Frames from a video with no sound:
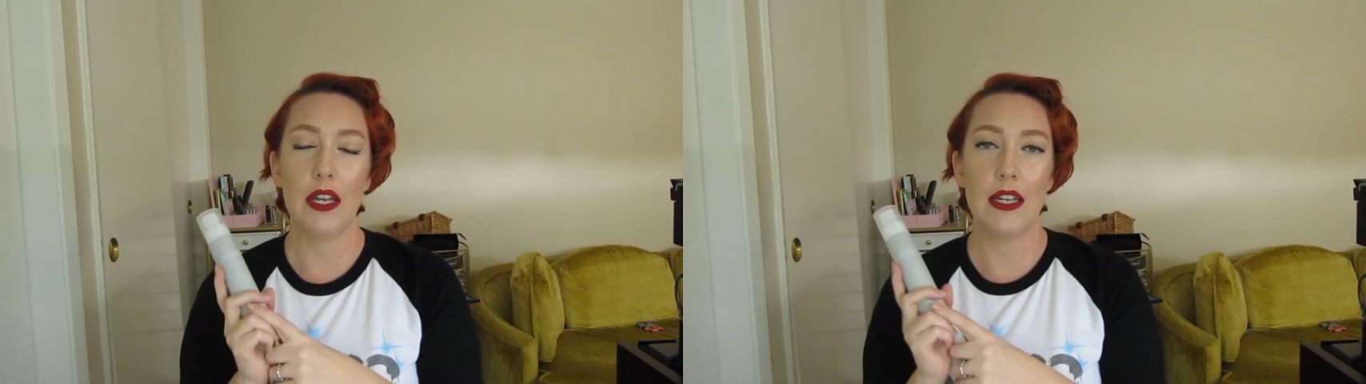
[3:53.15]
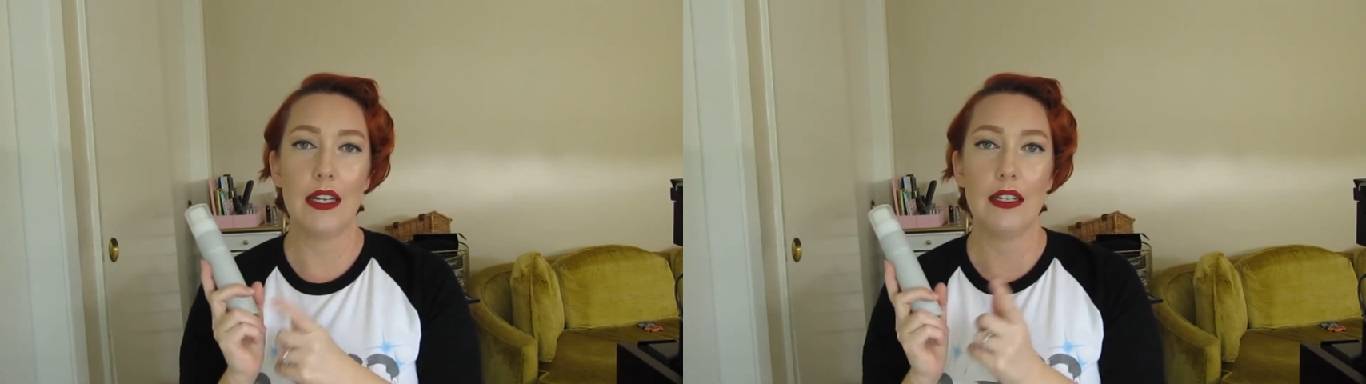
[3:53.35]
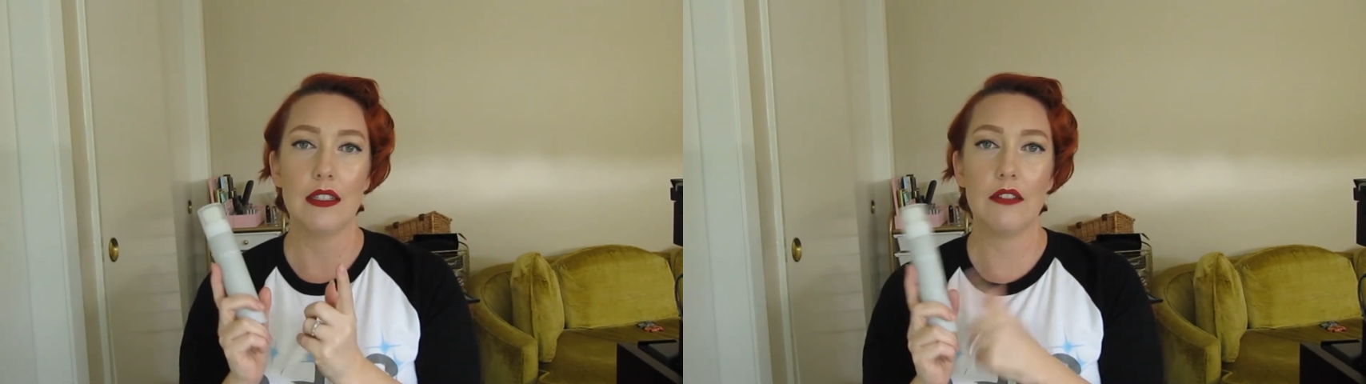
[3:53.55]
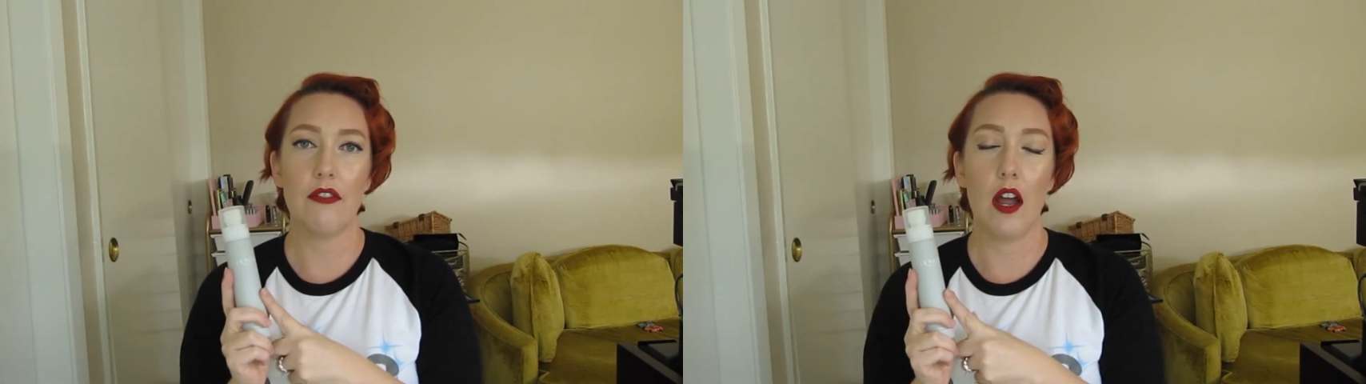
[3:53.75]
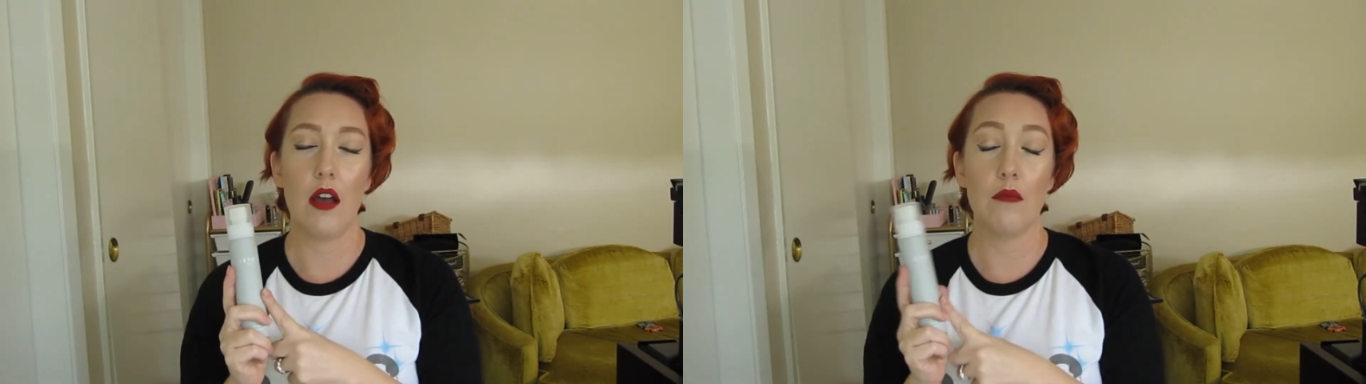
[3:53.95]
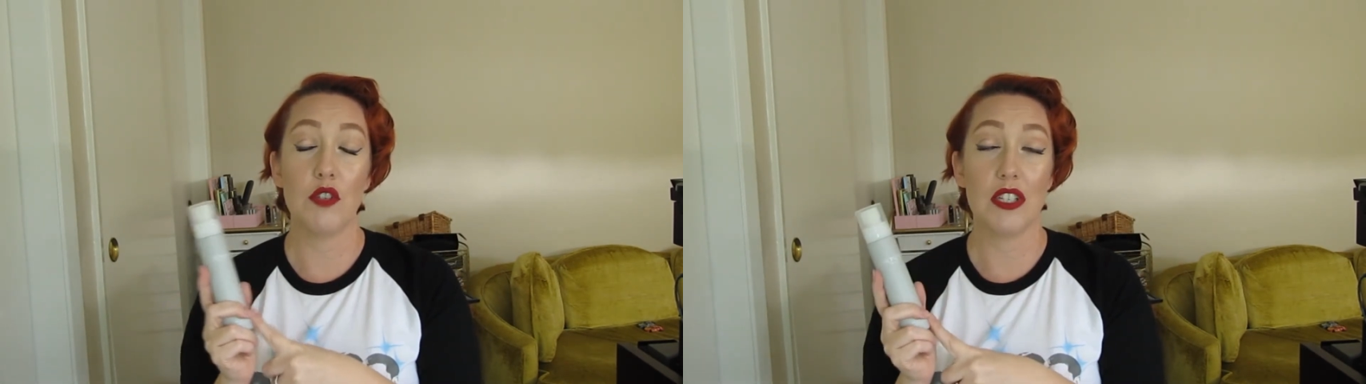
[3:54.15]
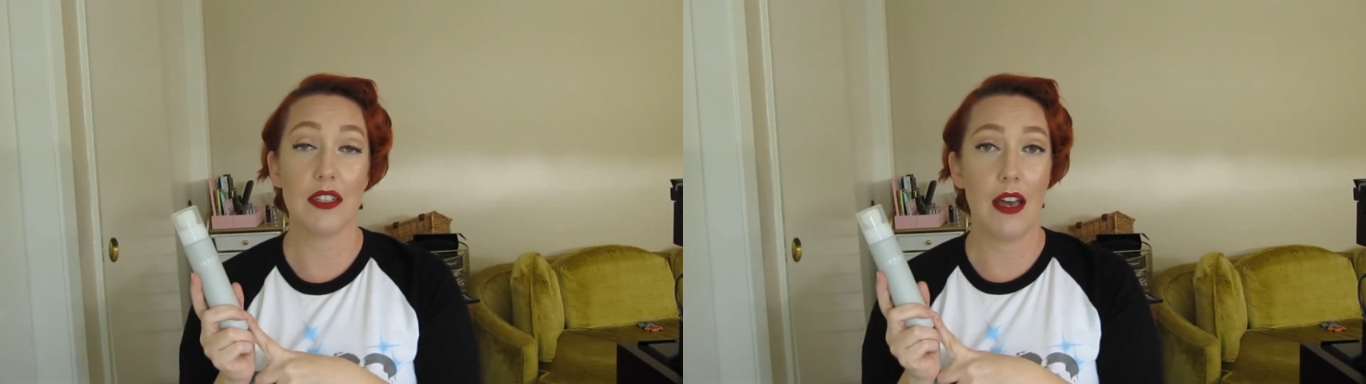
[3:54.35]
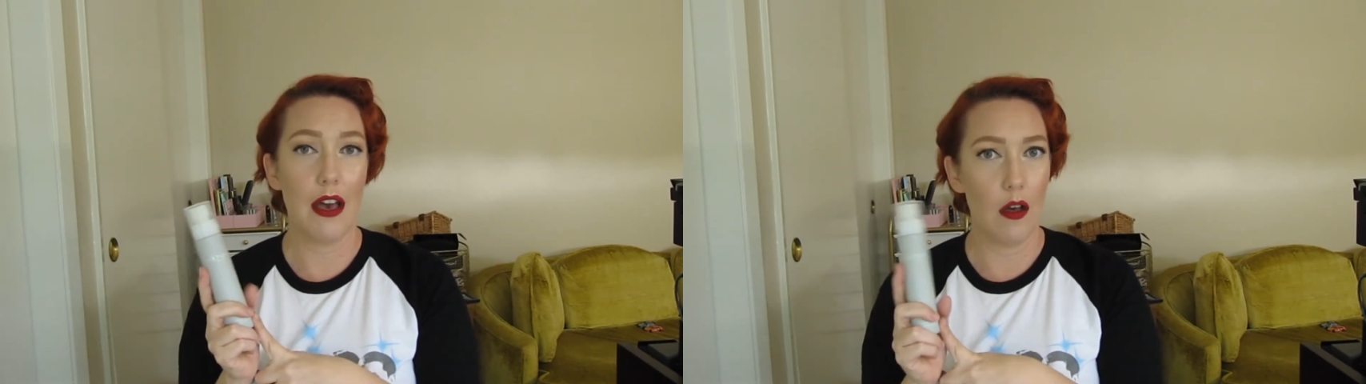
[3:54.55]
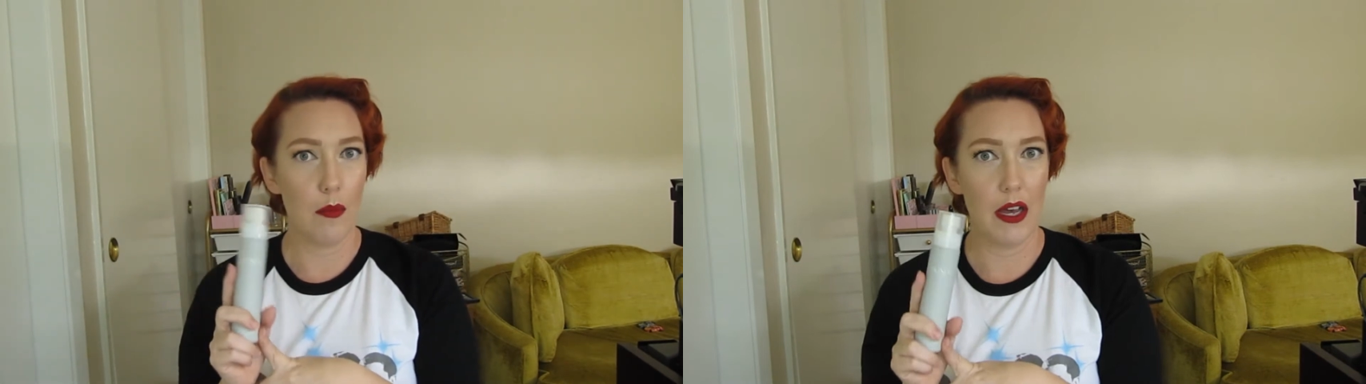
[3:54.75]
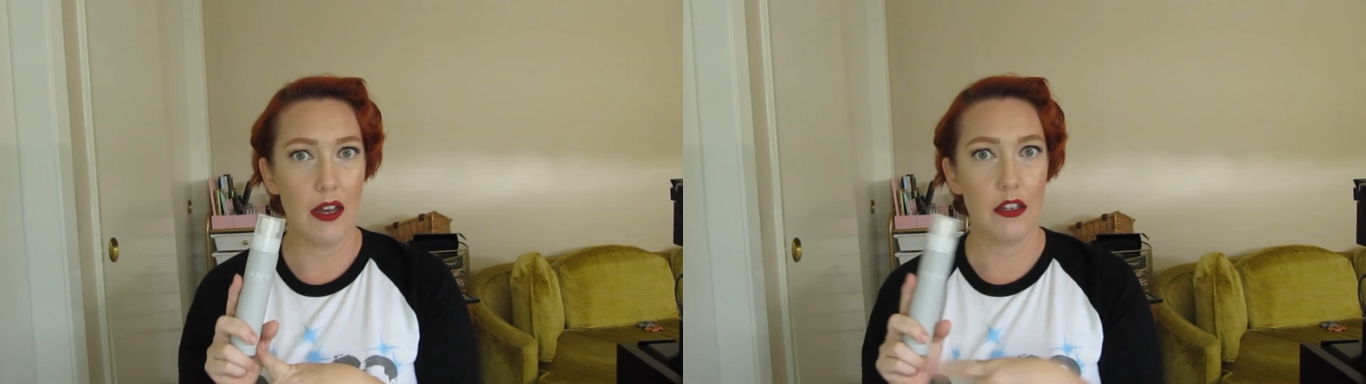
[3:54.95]
is from Jessica
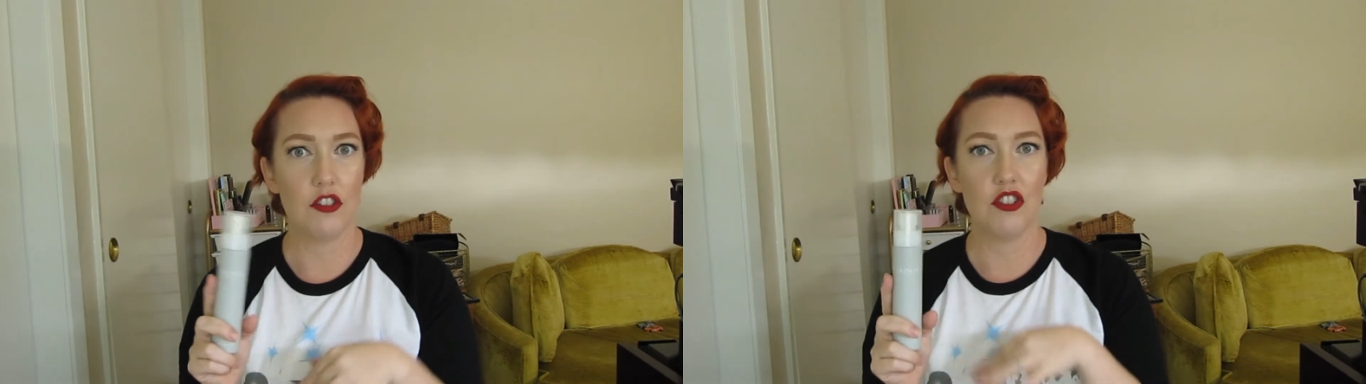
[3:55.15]
Alba.